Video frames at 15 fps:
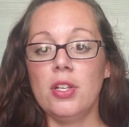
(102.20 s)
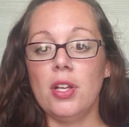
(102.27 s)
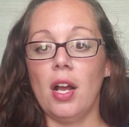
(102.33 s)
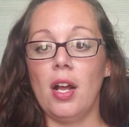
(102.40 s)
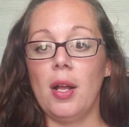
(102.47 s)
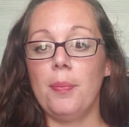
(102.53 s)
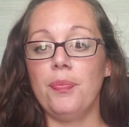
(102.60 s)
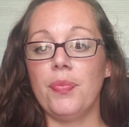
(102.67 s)

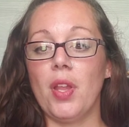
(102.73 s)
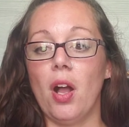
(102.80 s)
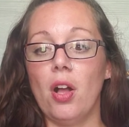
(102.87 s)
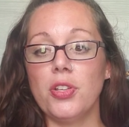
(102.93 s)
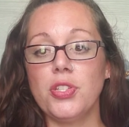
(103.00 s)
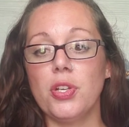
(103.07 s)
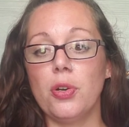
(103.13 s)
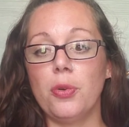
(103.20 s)

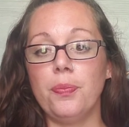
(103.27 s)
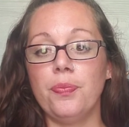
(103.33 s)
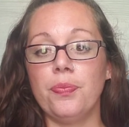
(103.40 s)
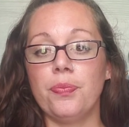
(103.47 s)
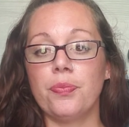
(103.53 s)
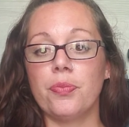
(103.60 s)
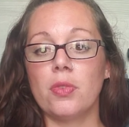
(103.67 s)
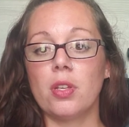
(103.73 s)
Also,
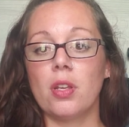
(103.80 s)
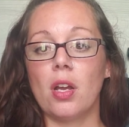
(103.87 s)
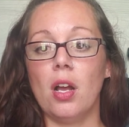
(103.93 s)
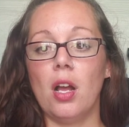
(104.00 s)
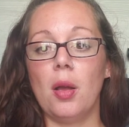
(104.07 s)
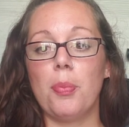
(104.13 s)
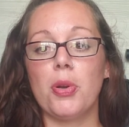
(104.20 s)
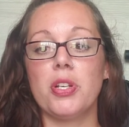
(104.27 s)

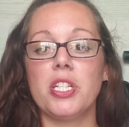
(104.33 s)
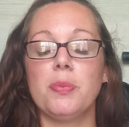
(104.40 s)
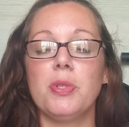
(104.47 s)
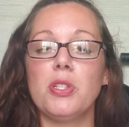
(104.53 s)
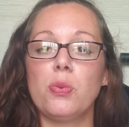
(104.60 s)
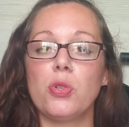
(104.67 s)
participants